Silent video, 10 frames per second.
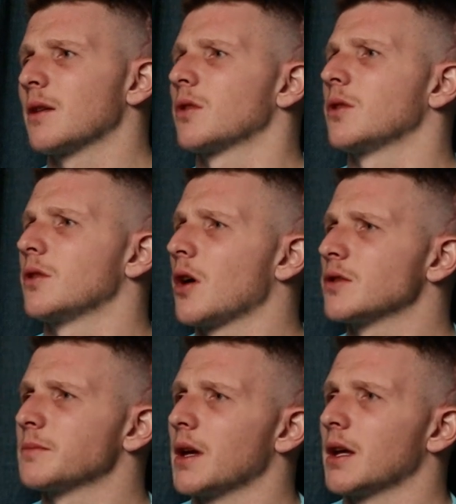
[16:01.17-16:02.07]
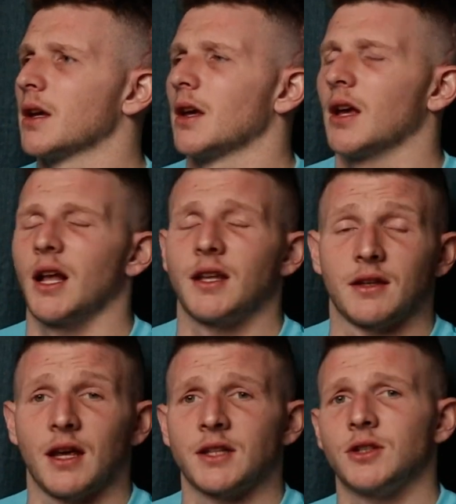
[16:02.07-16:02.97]
anyone who knows me,
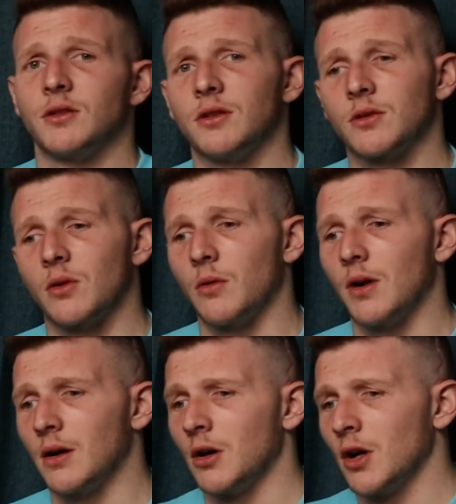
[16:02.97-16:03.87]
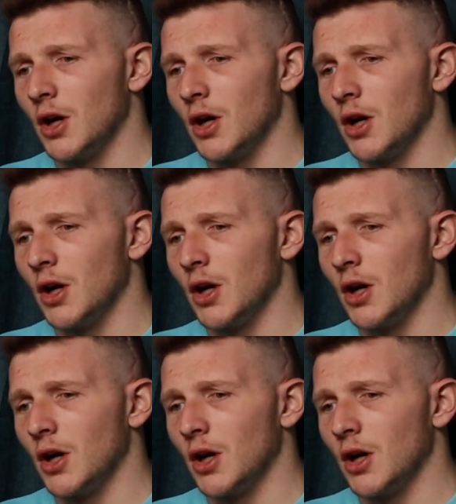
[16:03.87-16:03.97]
and as you do quite well,